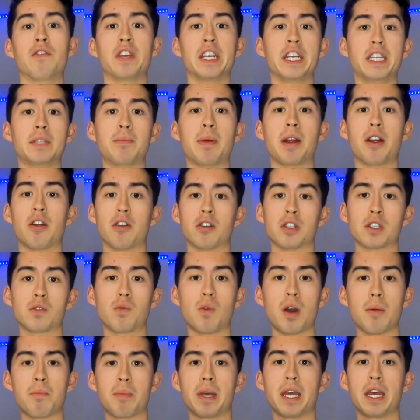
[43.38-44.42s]
of each pair of
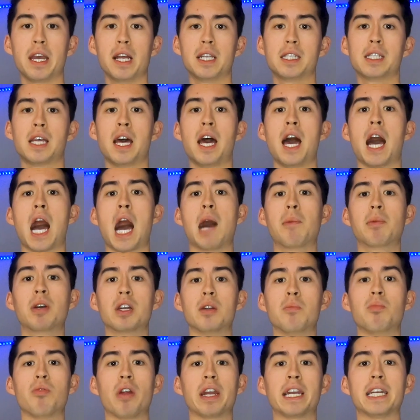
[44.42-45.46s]
sweatpants, I'm
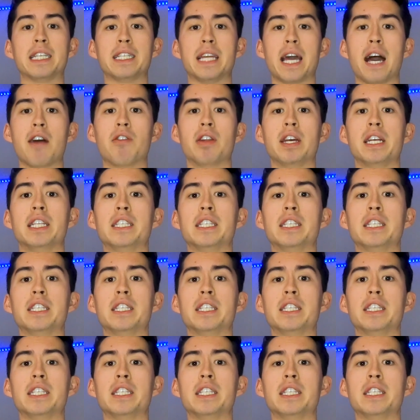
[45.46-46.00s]
gonna break it down